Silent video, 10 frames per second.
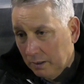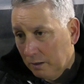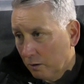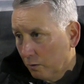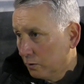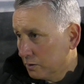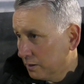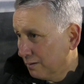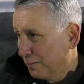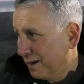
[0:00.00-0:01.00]
Connor Hall's
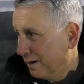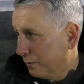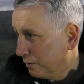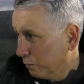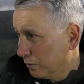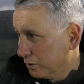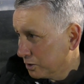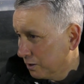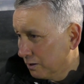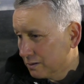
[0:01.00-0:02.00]
hit the bar with a wonder
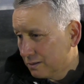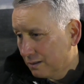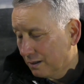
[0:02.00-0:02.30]
shot.